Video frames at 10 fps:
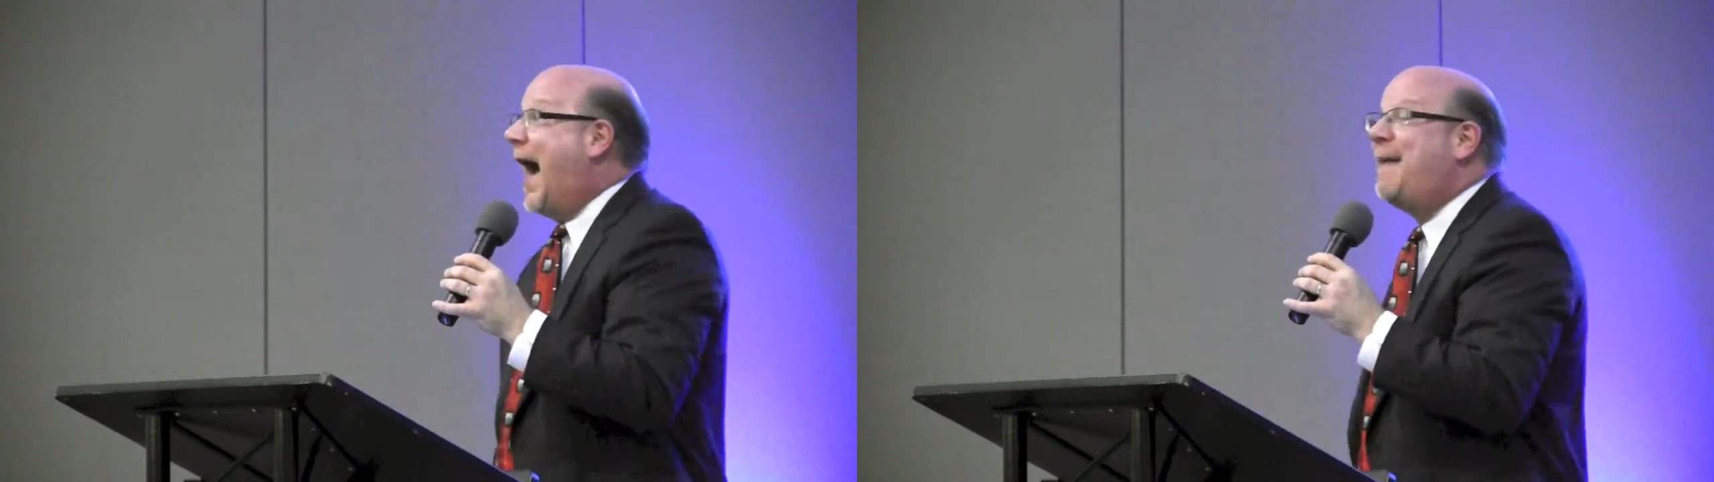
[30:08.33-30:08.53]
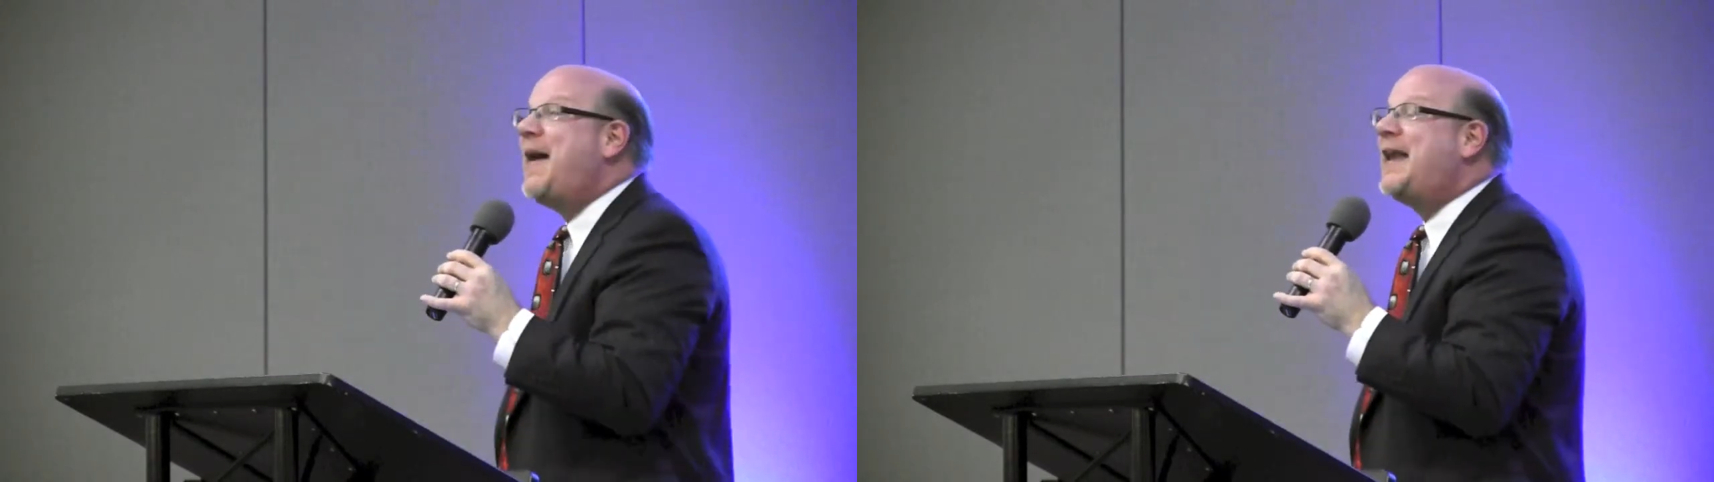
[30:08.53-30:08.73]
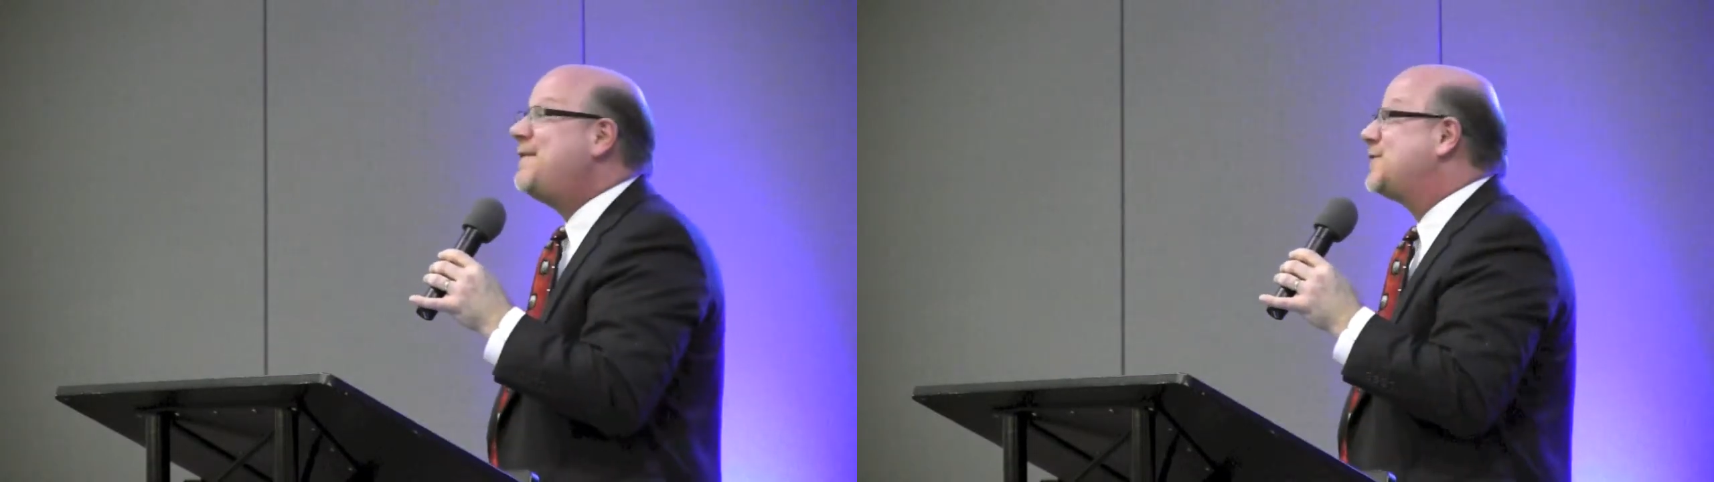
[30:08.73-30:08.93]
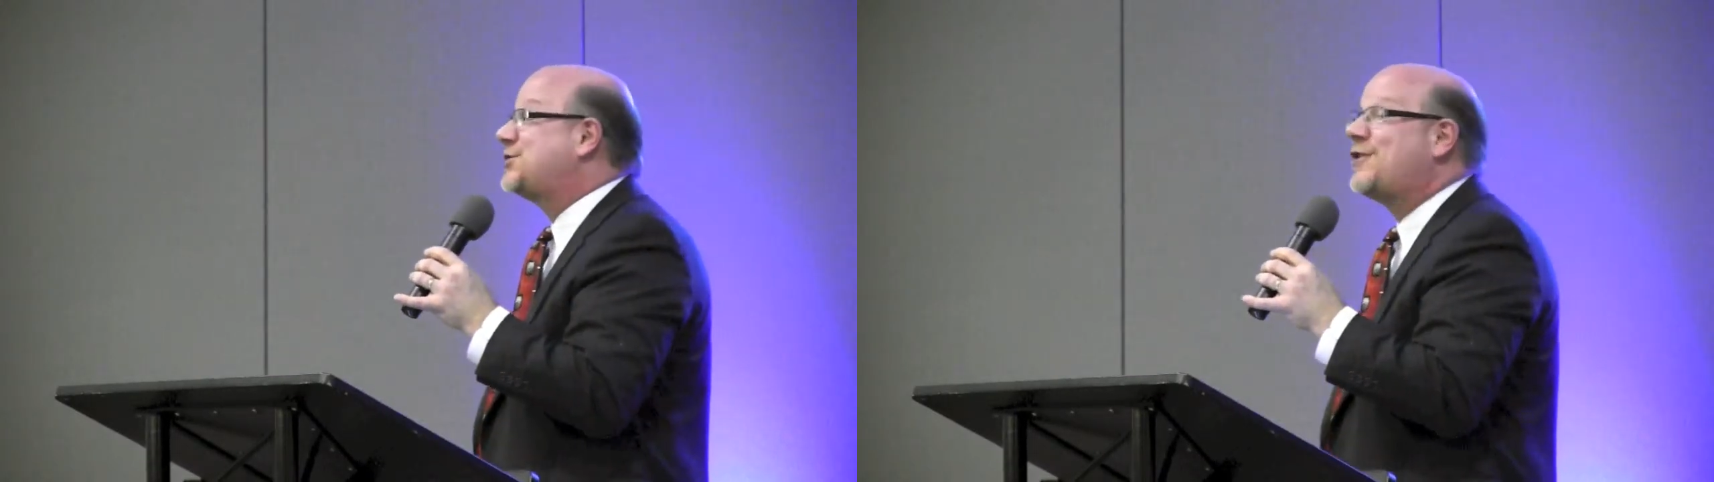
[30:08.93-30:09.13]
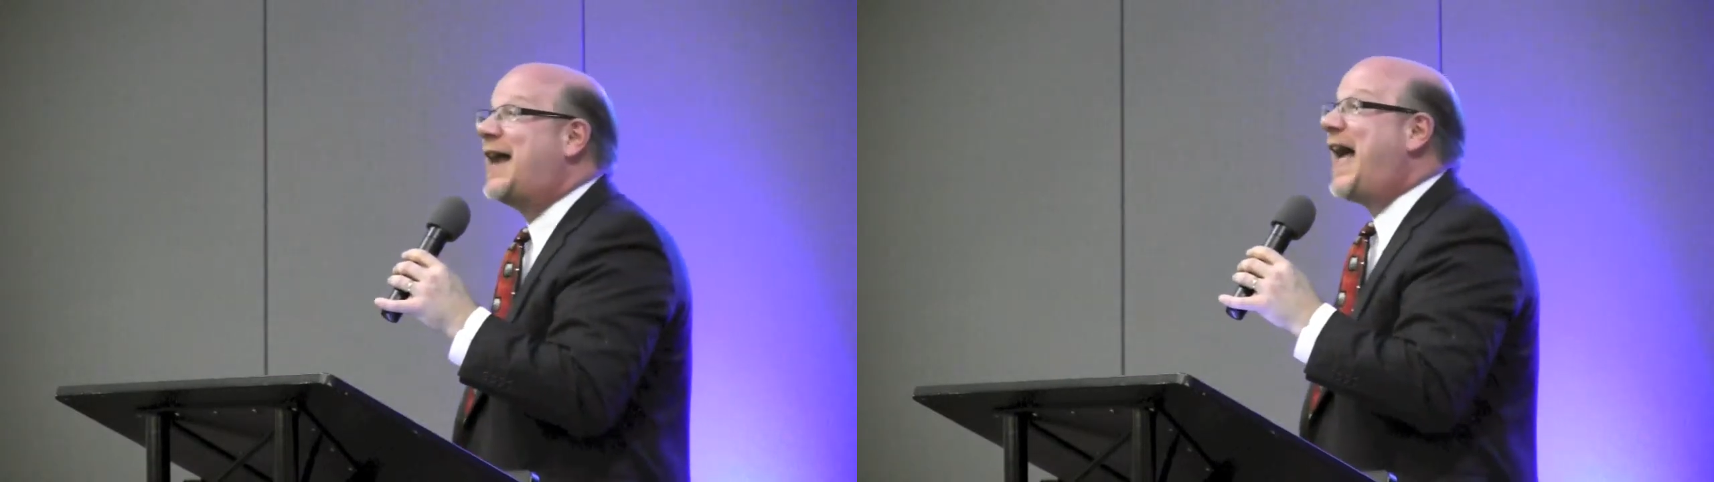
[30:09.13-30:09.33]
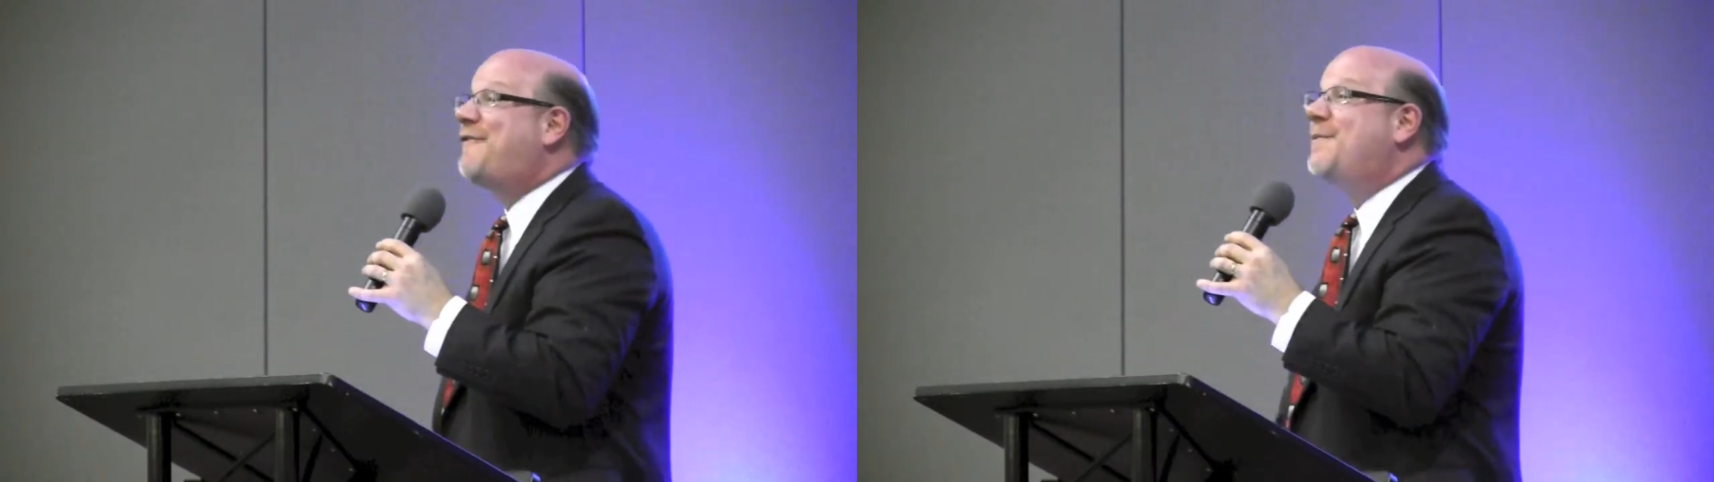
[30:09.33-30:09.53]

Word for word: I'm not even sure I'd have